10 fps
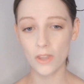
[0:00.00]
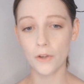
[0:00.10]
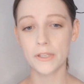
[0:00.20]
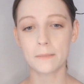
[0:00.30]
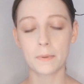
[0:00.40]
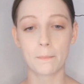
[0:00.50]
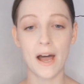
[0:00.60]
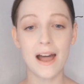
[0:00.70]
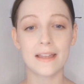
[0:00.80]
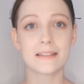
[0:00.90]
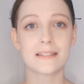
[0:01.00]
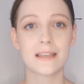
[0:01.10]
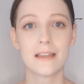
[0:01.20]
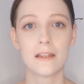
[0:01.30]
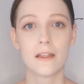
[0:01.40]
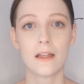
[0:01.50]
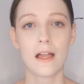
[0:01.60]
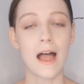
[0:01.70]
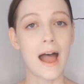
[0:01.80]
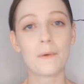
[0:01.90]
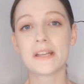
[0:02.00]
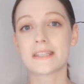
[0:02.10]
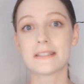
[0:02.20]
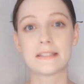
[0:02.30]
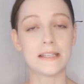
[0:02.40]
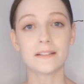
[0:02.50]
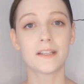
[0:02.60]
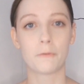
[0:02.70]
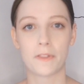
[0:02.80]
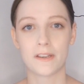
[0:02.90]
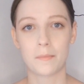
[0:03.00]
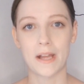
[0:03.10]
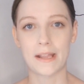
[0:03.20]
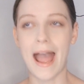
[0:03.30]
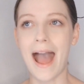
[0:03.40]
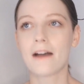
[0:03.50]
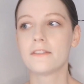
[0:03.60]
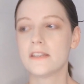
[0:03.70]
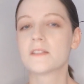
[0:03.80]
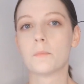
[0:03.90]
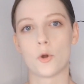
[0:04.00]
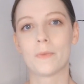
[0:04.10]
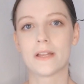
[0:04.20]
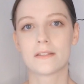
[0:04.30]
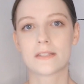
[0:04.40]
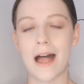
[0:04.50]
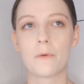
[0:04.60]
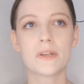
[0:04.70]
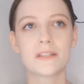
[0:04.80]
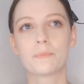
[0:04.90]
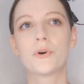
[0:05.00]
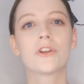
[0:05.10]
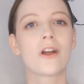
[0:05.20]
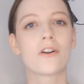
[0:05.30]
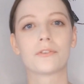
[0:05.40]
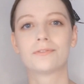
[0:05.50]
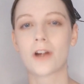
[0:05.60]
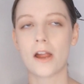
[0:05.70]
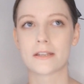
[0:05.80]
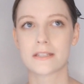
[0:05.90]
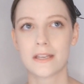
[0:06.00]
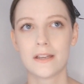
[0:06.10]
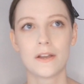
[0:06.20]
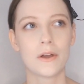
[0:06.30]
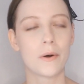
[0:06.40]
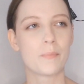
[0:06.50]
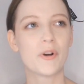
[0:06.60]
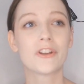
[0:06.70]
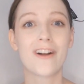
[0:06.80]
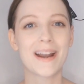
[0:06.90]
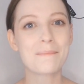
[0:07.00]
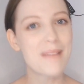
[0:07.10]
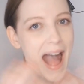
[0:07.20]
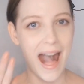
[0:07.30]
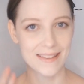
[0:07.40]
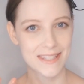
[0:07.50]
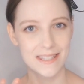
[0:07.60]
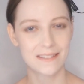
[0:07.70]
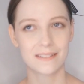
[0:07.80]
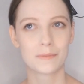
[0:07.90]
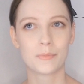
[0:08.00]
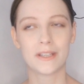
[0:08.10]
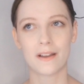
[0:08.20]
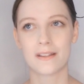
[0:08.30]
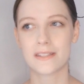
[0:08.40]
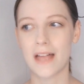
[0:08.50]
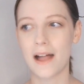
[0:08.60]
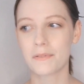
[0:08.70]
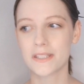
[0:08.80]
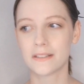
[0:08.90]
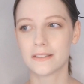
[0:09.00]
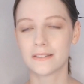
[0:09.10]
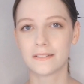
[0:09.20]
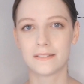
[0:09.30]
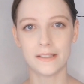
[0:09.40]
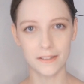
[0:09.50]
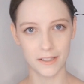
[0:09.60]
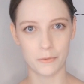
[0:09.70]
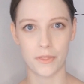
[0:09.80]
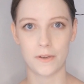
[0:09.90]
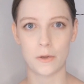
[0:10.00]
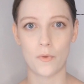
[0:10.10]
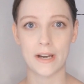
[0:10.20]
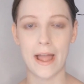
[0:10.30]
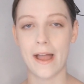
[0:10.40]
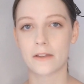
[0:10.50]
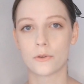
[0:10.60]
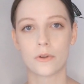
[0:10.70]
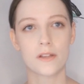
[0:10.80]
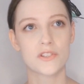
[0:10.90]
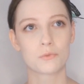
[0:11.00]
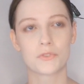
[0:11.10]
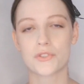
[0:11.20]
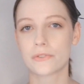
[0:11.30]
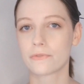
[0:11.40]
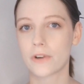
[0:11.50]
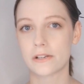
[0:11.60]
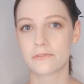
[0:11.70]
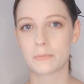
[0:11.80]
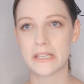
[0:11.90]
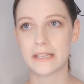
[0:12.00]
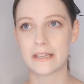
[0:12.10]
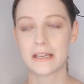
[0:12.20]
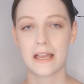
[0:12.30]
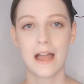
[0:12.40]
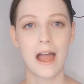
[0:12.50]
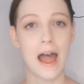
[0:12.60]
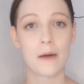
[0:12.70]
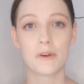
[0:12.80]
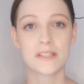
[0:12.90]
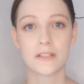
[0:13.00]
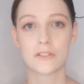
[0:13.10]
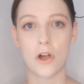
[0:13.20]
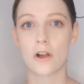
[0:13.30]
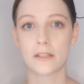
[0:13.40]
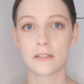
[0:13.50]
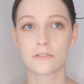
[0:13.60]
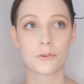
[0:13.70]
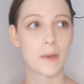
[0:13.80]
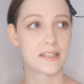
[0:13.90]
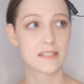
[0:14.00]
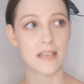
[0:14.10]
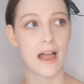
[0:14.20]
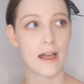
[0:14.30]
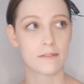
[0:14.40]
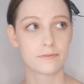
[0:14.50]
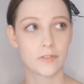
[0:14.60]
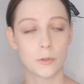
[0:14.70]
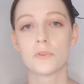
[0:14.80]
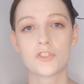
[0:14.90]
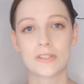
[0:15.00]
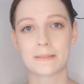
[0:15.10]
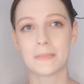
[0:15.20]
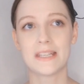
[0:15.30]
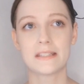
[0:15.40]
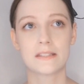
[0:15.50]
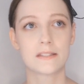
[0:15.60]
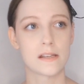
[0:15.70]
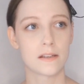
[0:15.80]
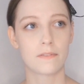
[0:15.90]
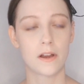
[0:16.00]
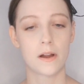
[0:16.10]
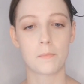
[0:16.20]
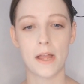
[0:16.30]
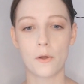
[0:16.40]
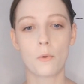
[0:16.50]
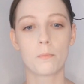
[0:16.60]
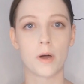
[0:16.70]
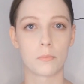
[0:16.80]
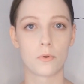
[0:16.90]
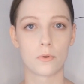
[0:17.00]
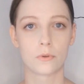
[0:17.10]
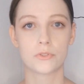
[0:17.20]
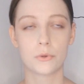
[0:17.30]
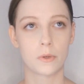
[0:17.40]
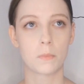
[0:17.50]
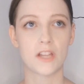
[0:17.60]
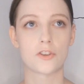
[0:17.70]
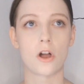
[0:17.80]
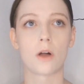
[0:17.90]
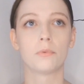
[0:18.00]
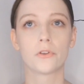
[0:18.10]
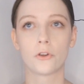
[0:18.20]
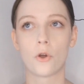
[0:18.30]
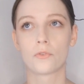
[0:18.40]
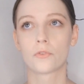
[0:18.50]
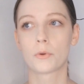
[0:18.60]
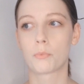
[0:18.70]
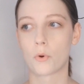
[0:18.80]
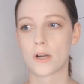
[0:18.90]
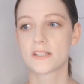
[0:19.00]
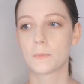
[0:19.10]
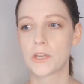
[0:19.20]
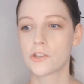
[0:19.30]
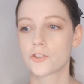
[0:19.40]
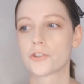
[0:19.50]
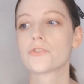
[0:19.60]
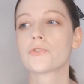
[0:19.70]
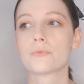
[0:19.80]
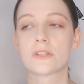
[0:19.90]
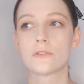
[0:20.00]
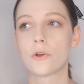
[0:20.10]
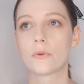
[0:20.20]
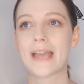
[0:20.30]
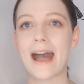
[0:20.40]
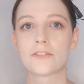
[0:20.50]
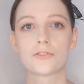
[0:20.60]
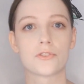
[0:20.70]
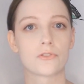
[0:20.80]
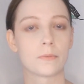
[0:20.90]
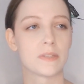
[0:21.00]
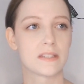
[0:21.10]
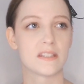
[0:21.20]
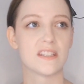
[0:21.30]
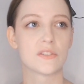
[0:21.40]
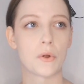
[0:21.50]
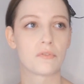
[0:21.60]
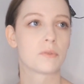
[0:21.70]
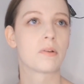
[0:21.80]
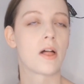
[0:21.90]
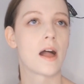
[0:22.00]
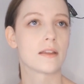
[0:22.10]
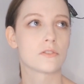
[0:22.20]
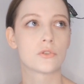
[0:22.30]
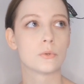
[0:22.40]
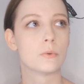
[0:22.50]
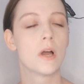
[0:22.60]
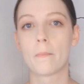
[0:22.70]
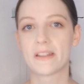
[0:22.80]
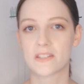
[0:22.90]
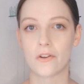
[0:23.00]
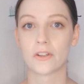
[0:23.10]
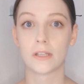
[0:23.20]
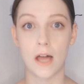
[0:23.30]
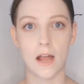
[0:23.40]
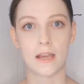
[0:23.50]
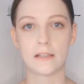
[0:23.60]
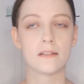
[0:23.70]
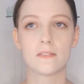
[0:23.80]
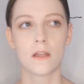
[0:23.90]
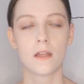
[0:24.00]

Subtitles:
Now keep in mind, I wasn't dealing with anybody at these moments. I wasn't putting on a front, putting on a mask, because I wasn't dealing with anyone. I had no customers in front of me. I wasn't talking to my staff. It was just me standing there in my own bubble, doing my job, looking over reports, making sure there was no cash discrepancies, or replying to comments online.